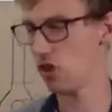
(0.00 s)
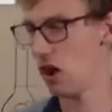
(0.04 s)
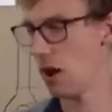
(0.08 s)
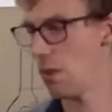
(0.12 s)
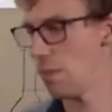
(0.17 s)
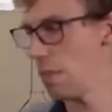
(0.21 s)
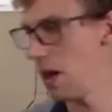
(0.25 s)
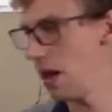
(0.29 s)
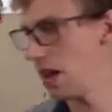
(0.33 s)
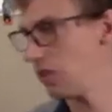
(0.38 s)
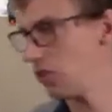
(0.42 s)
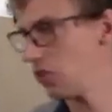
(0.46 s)

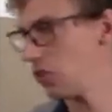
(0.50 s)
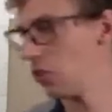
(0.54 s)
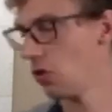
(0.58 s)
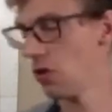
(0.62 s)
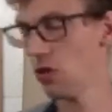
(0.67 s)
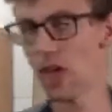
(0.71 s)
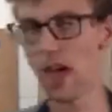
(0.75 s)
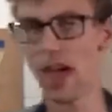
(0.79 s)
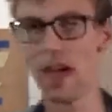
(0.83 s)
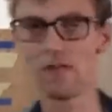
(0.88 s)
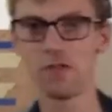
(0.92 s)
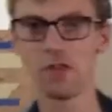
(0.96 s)
and make
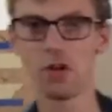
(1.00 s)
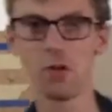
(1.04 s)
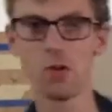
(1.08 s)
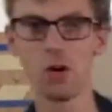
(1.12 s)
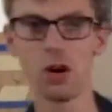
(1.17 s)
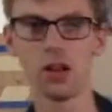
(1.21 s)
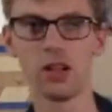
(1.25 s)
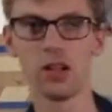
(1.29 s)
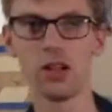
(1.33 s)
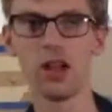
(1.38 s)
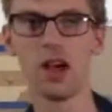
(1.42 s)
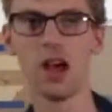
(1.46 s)
sure that
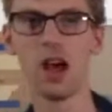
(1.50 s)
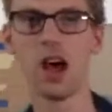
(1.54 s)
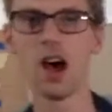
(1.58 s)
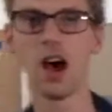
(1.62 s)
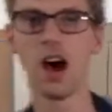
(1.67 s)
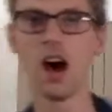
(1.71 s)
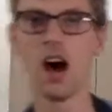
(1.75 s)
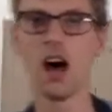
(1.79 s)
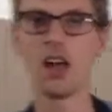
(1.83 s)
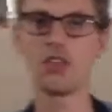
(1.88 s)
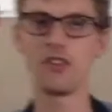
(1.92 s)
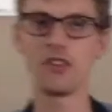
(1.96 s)
everyone
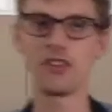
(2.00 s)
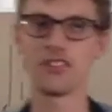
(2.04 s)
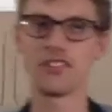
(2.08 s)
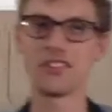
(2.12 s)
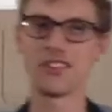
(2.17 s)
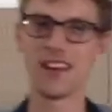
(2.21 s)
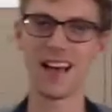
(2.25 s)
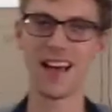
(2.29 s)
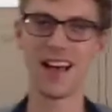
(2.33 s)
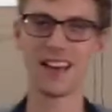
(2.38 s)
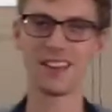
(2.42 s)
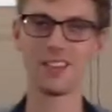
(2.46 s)

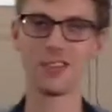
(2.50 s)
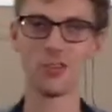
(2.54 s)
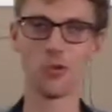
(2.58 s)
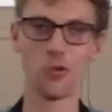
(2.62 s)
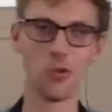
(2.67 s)
understands